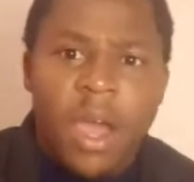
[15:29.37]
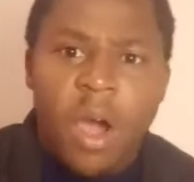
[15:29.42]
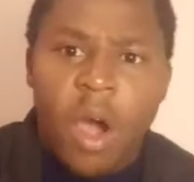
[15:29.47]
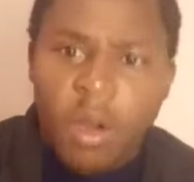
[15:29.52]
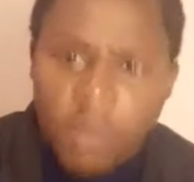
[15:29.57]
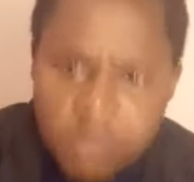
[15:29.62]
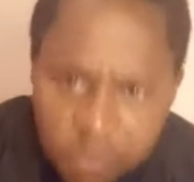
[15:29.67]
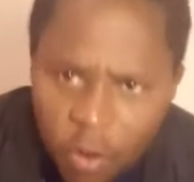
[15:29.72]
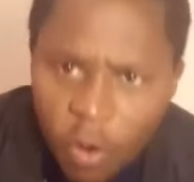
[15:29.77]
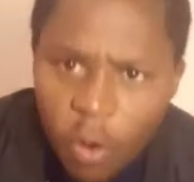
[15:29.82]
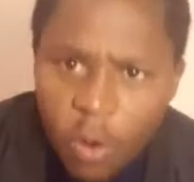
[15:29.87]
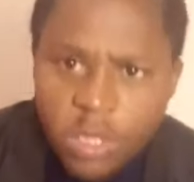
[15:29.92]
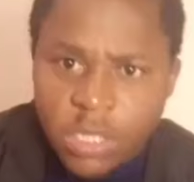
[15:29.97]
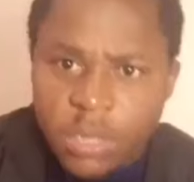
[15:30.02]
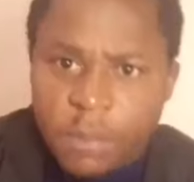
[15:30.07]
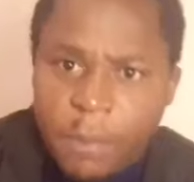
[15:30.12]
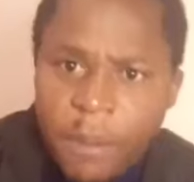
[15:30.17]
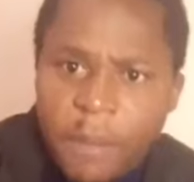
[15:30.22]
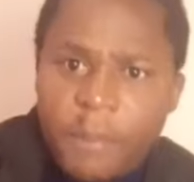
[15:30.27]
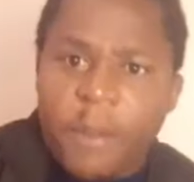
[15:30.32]
Of
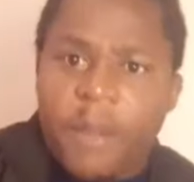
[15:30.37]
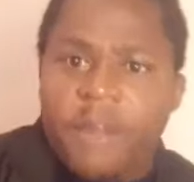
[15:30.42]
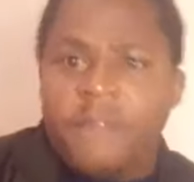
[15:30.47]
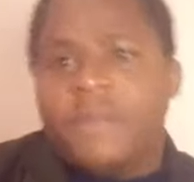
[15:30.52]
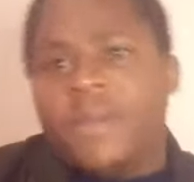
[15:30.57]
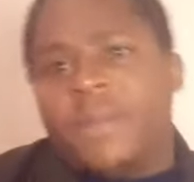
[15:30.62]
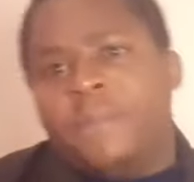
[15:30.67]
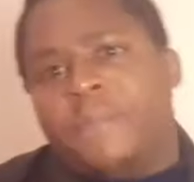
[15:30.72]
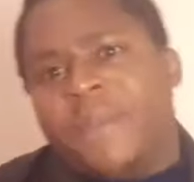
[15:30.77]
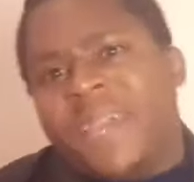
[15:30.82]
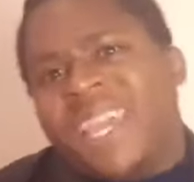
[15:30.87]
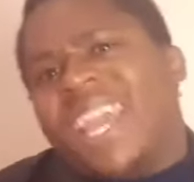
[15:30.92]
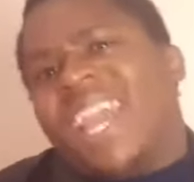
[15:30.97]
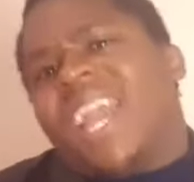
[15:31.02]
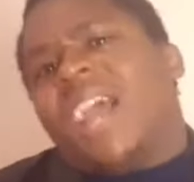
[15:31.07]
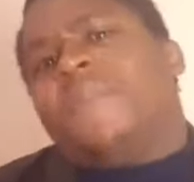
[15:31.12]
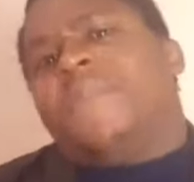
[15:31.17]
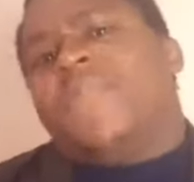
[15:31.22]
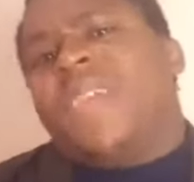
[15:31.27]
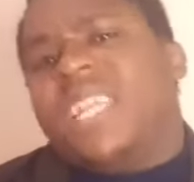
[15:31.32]
course, people have been
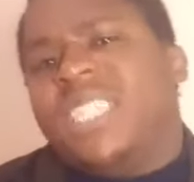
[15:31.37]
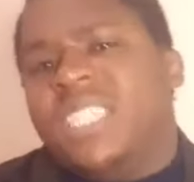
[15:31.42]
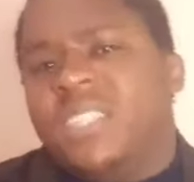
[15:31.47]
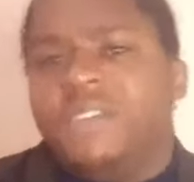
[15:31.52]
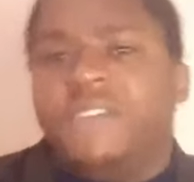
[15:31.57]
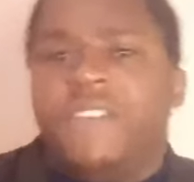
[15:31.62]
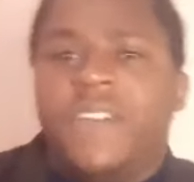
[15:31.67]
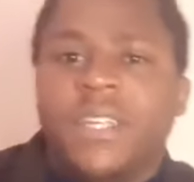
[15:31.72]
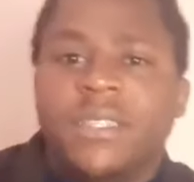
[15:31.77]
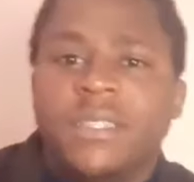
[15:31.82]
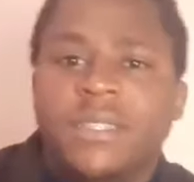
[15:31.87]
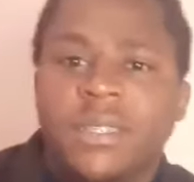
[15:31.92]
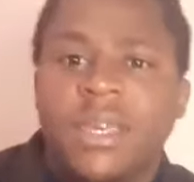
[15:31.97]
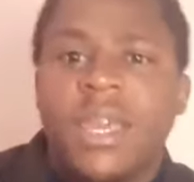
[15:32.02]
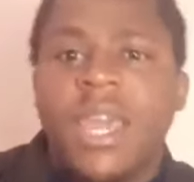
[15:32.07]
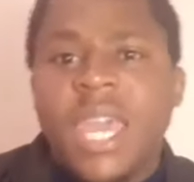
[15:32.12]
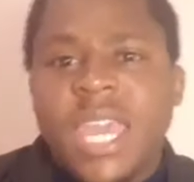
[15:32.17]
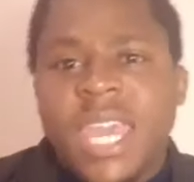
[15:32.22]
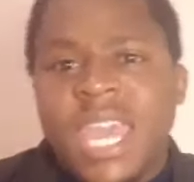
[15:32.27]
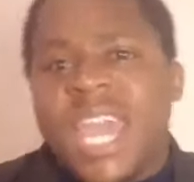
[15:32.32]
bigging up that defense.
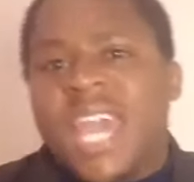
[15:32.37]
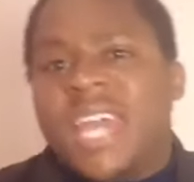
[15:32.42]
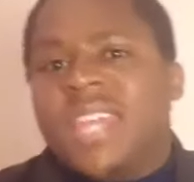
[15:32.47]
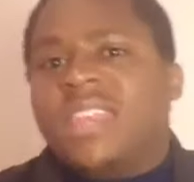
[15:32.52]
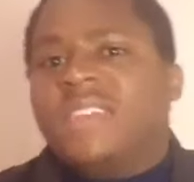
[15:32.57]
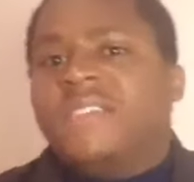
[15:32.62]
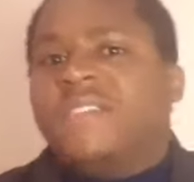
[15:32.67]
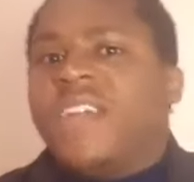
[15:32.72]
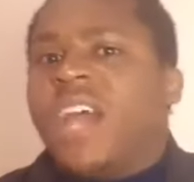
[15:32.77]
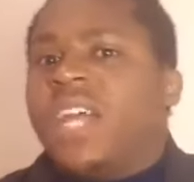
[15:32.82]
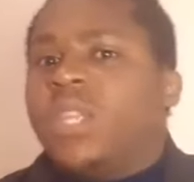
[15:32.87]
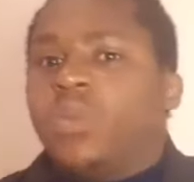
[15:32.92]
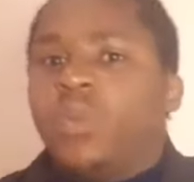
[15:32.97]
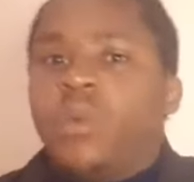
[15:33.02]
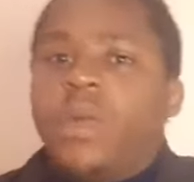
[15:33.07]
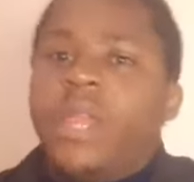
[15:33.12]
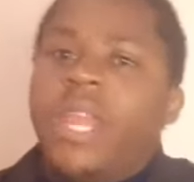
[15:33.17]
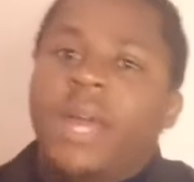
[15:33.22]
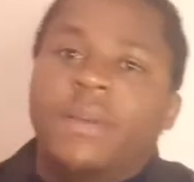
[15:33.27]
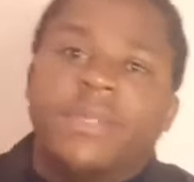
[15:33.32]
Yeah, they've got
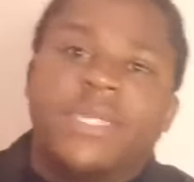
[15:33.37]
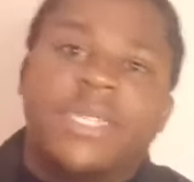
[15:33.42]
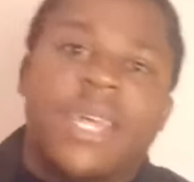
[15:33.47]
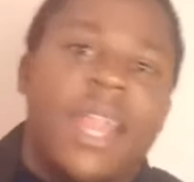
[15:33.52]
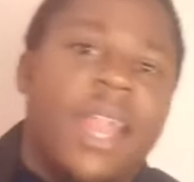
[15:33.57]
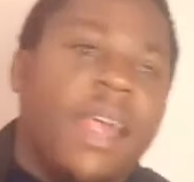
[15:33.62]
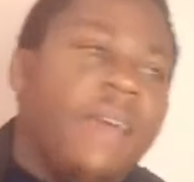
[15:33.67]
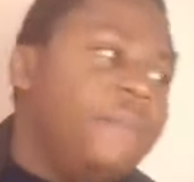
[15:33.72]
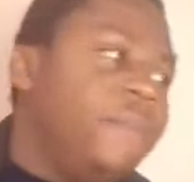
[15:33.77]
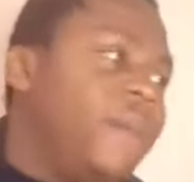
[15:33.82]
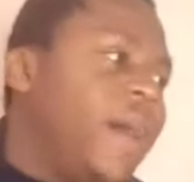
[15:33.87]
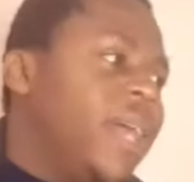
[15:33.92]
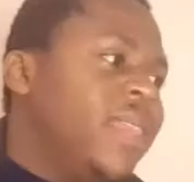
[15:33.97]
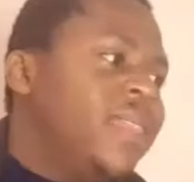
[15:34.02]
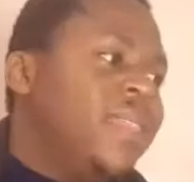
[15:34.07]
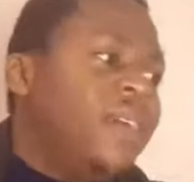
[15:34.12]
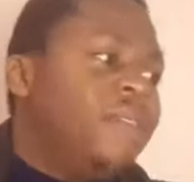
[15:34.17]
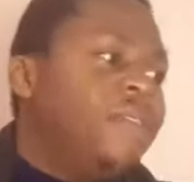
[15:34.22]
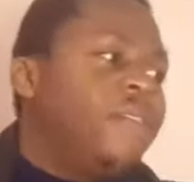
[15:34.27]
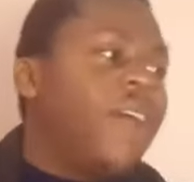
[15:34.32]
William
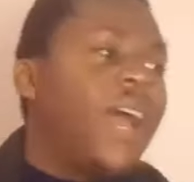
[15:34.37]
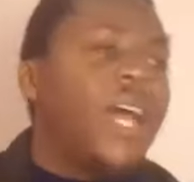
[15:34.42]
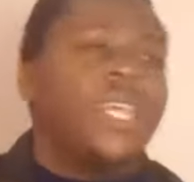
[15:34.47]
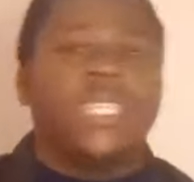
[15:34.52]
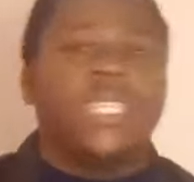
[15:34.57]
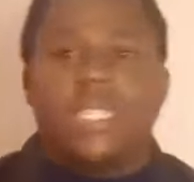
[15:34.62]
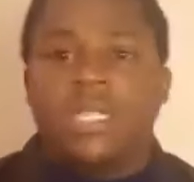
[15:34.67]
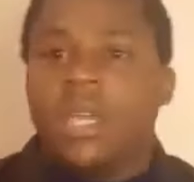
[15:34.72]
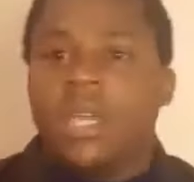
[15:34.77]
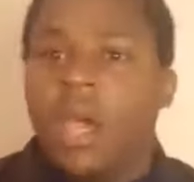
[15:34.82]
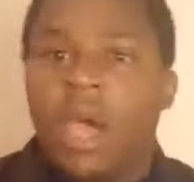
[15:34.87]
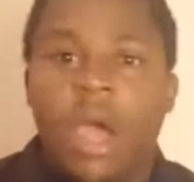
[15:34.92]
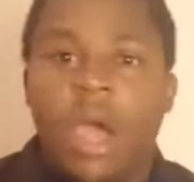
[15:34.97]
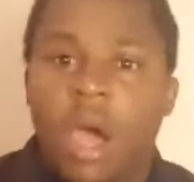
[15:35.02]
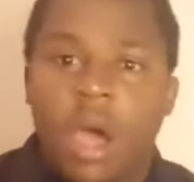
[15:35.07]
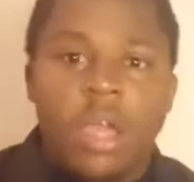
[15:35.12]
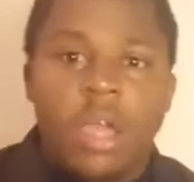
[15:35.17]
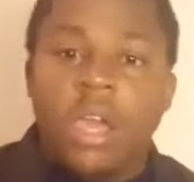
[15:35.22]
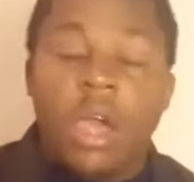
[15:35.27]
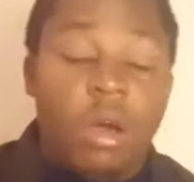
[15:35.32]
Saliba. They've got,
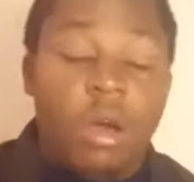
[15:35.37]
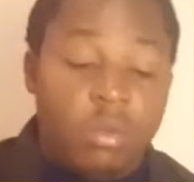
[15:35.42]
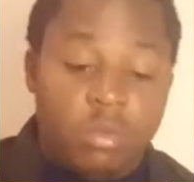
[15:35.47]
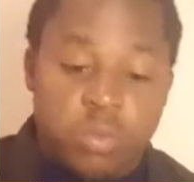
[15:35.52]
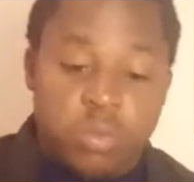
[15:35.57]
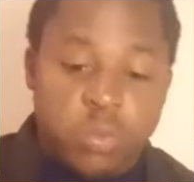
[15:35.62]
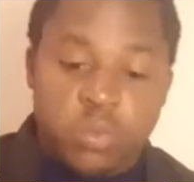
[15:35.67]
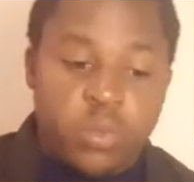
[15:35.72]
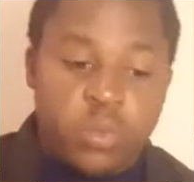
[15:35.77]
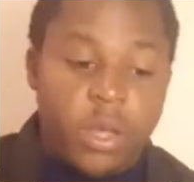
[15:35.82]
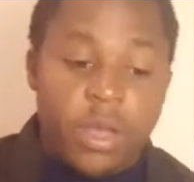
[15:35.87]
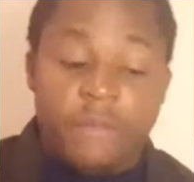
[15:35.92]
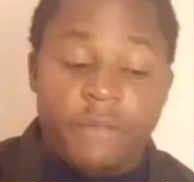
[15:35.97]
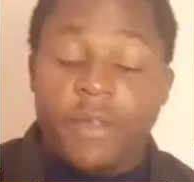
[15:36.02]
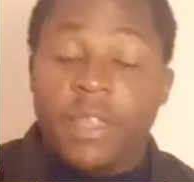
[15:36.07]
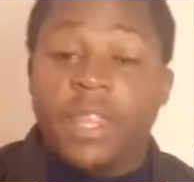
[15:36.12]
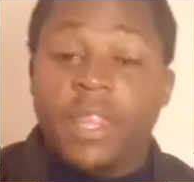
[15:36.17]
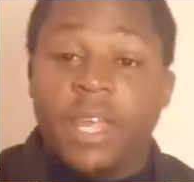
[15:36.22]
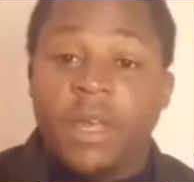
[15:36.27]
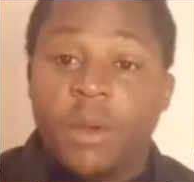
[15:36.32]

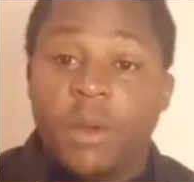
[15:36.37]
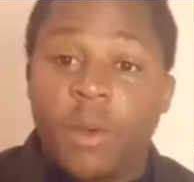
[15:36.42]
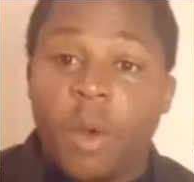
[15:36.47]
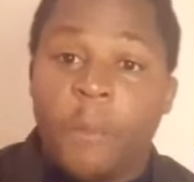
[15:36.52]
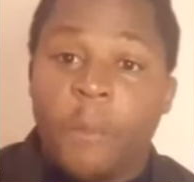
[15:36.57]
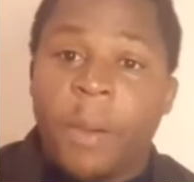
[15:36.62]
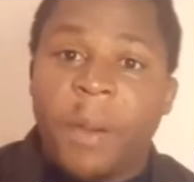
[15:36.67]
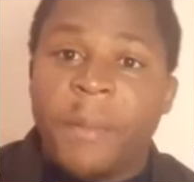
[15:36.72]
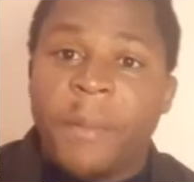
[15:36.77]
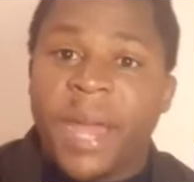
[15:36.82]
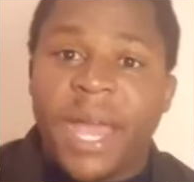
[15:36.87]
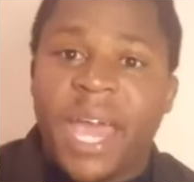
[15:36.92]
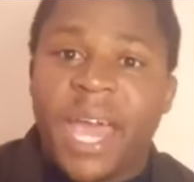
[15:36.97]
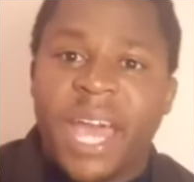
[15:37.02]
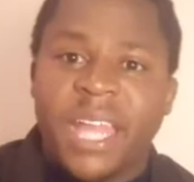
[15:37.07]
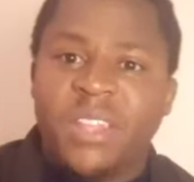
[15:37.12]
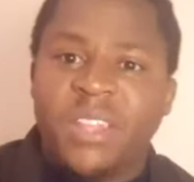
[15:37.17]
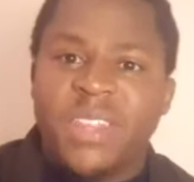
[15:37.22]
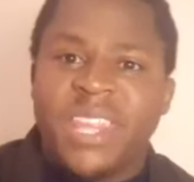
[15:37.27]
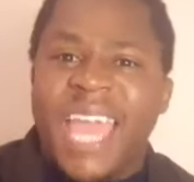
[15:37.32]
whoever, the
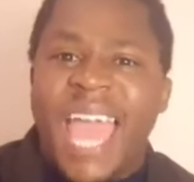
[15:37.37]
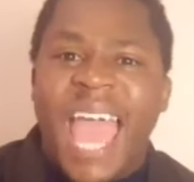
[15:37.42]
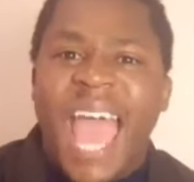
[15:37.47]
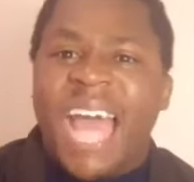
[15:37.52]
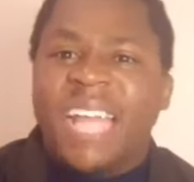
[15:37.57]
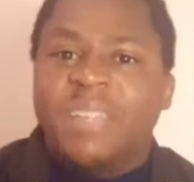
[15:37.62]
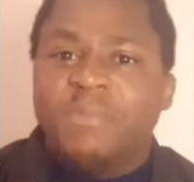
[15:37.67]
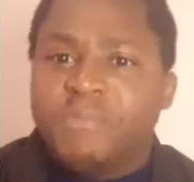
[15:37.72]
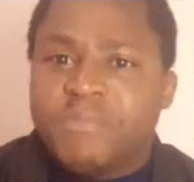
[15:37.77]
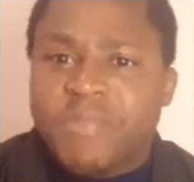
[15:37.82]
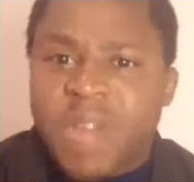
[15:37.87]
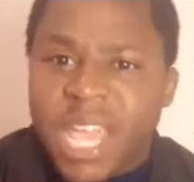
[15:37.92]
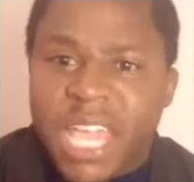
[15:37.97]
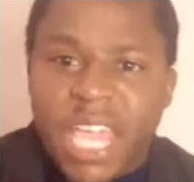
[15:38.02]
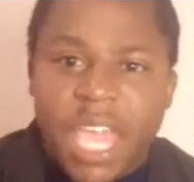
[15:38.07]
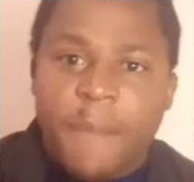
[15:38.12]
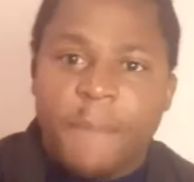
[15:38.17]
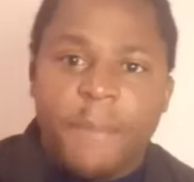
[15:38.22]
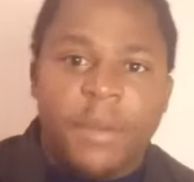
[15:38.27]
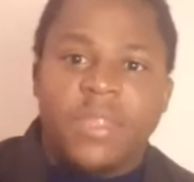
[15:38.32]
Upamecano. They're
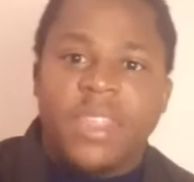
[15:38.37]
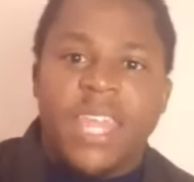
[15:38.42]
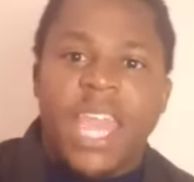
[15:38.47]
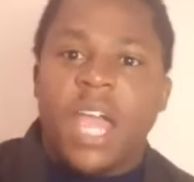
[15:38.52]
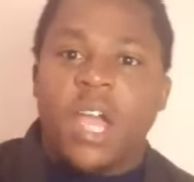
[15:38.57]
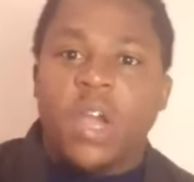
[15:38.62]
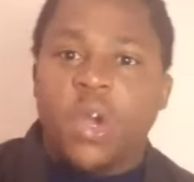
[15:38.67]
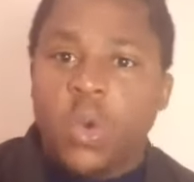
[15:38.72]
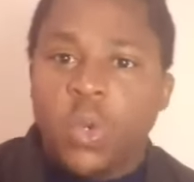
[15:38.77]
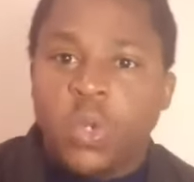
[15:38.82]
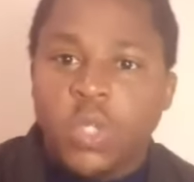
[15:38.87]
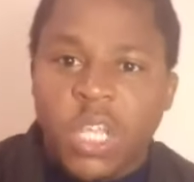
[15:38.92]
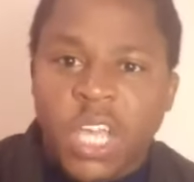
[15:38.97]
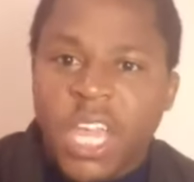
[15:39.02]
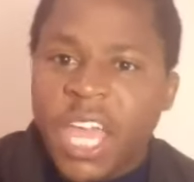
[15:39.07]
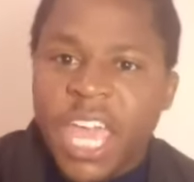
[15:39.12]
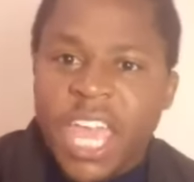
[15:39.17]
unbreakable. They're good.